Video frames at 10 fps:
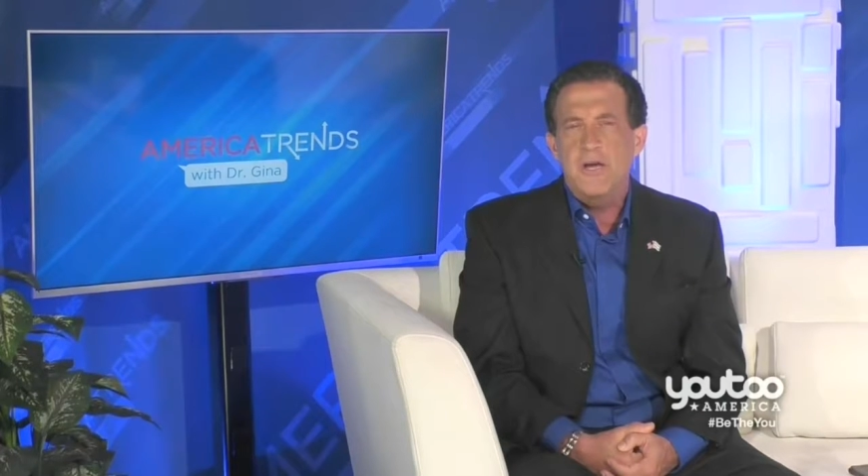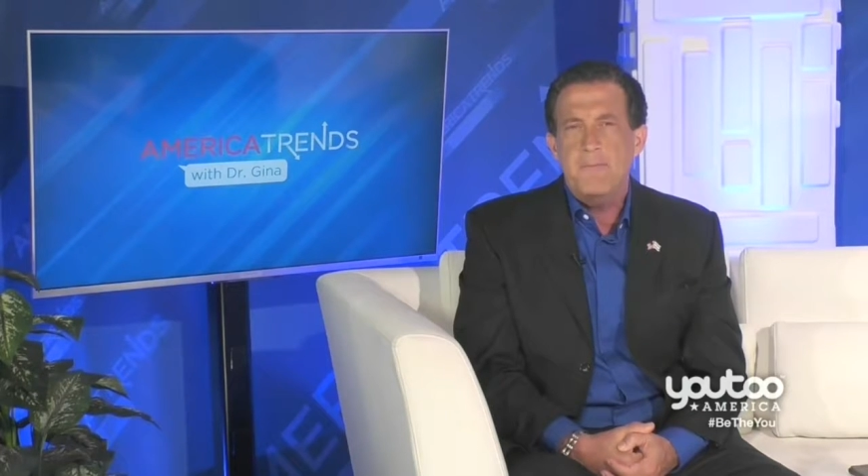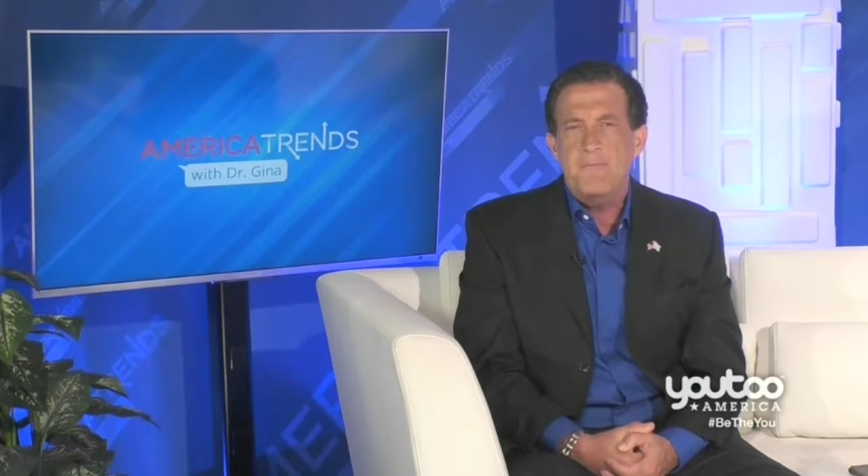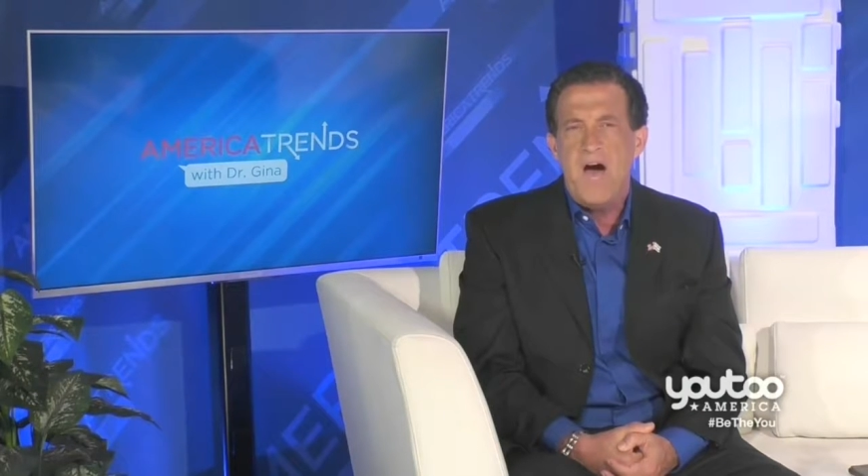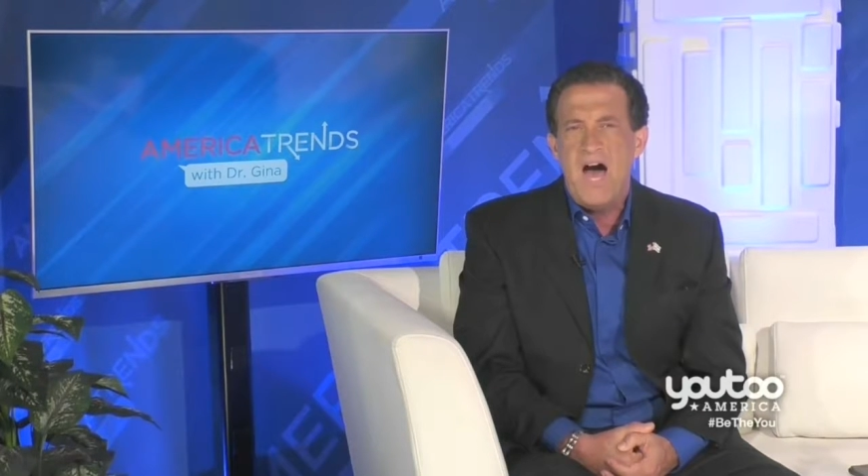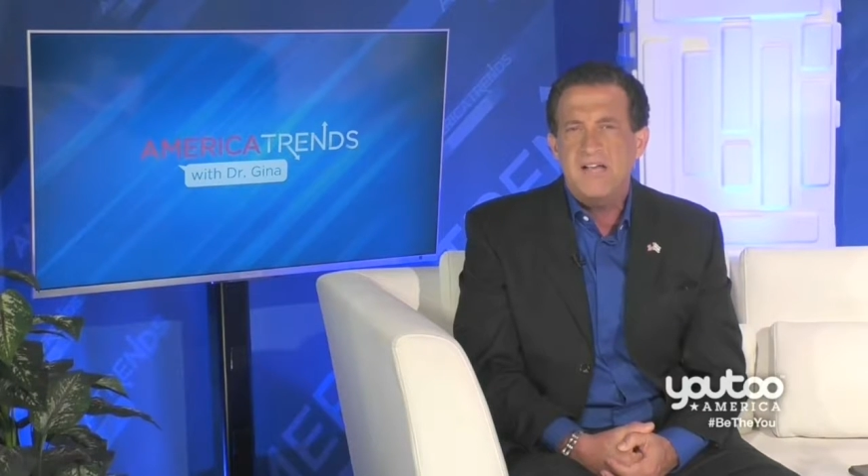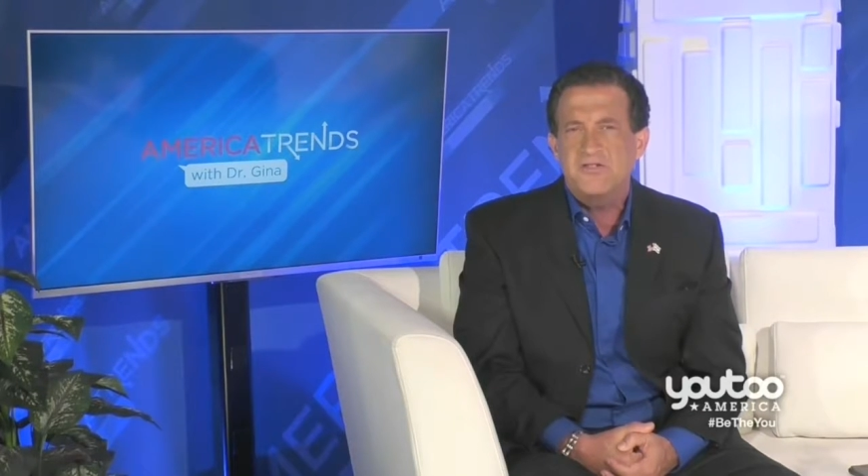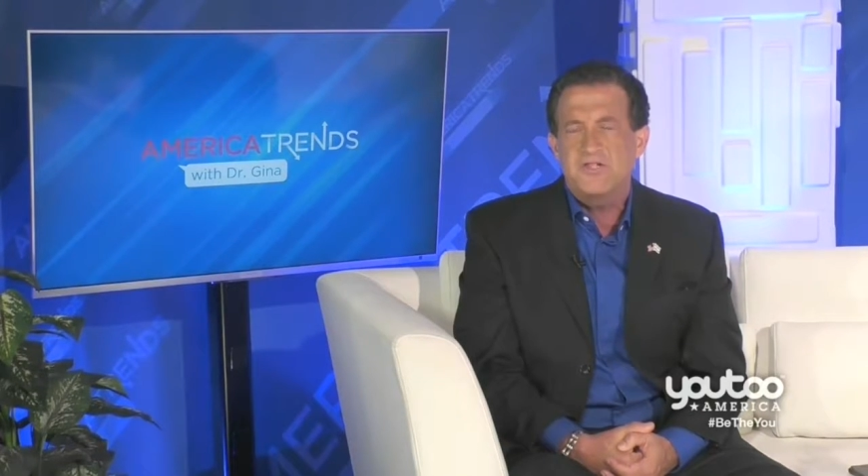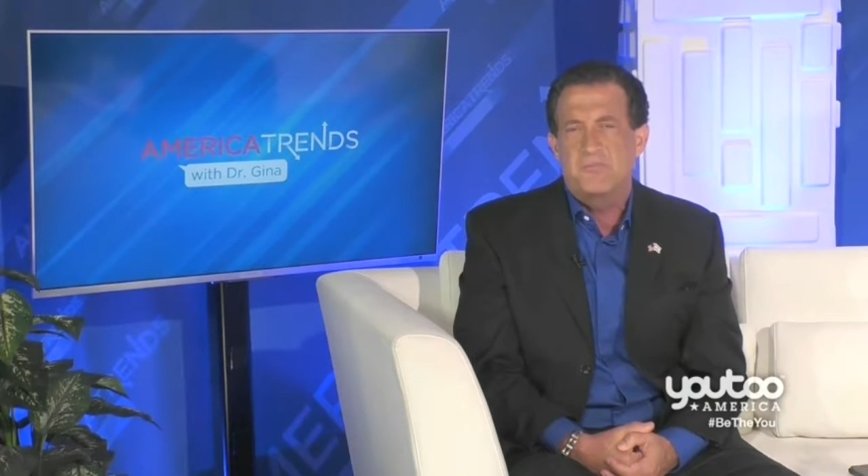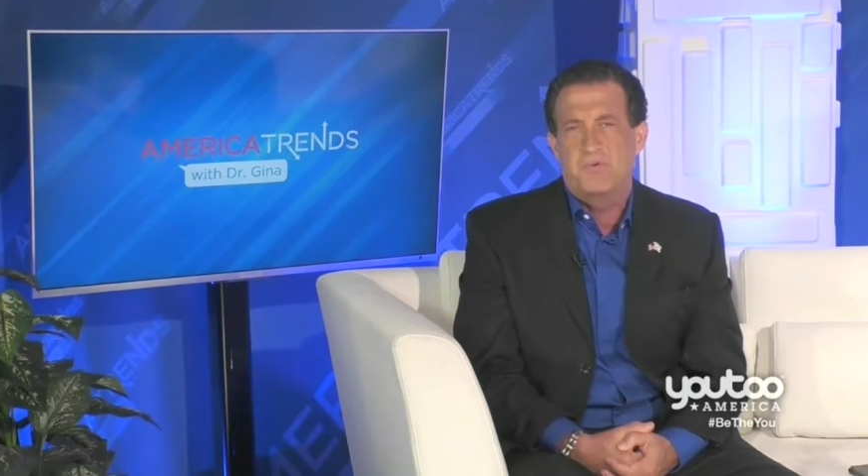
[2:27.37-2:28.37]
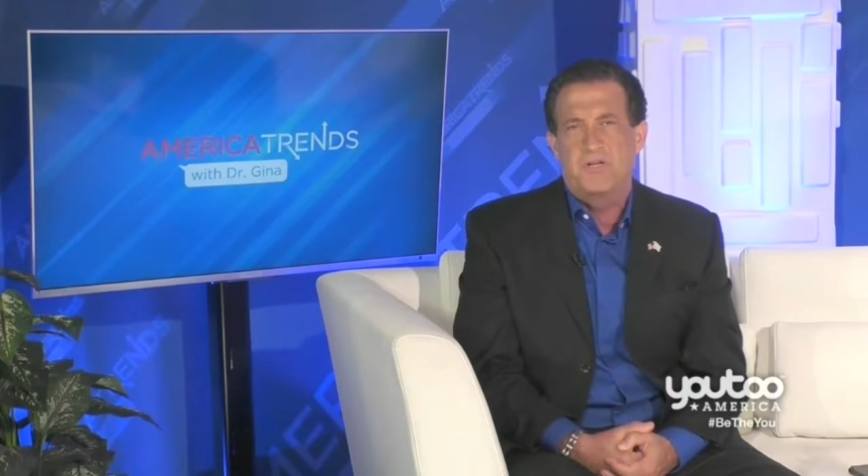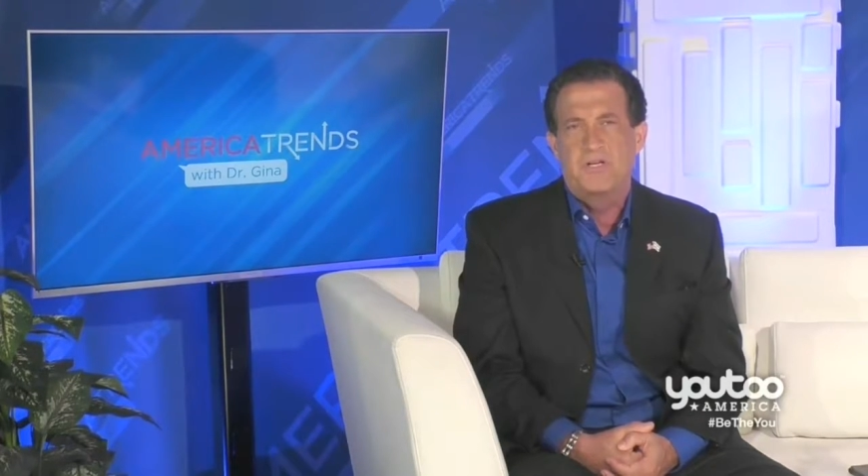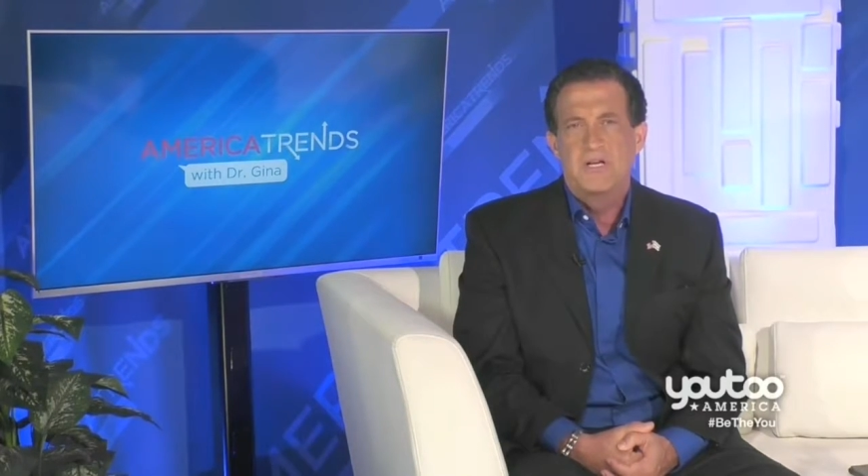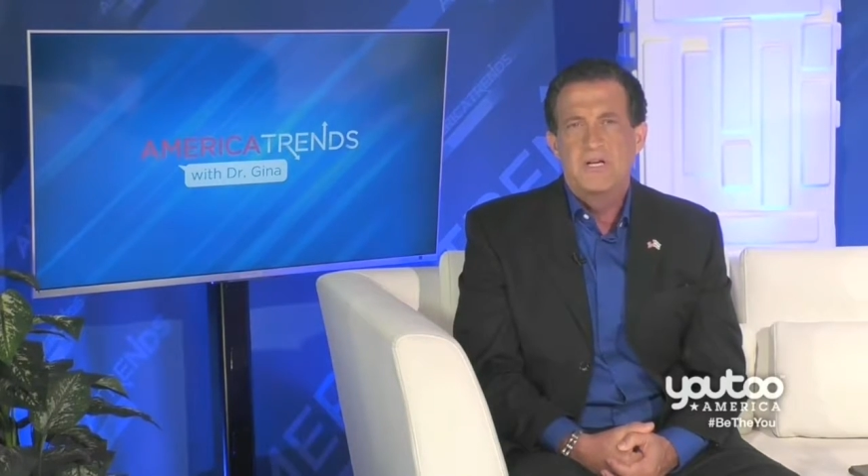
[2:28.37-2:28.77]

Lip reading: impossible